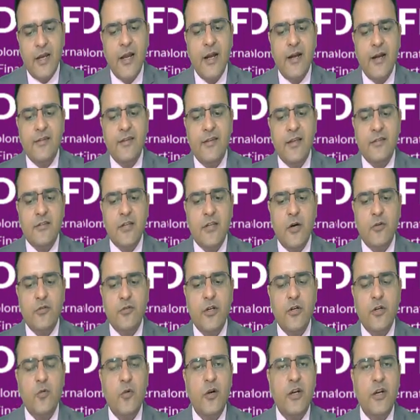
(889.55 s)

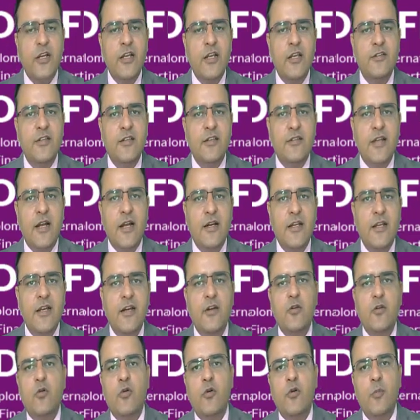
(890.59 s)
86,026.90
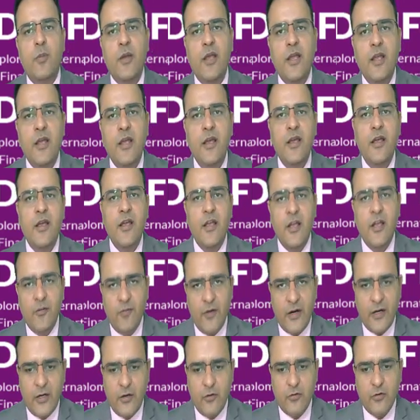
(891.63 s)
it could be
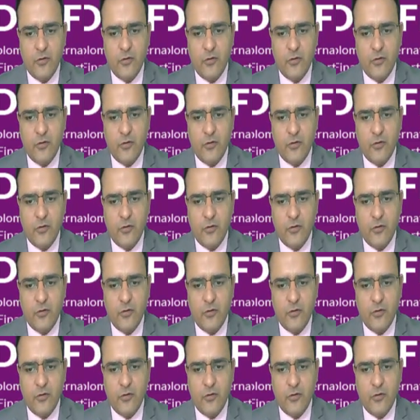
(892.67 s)
effective.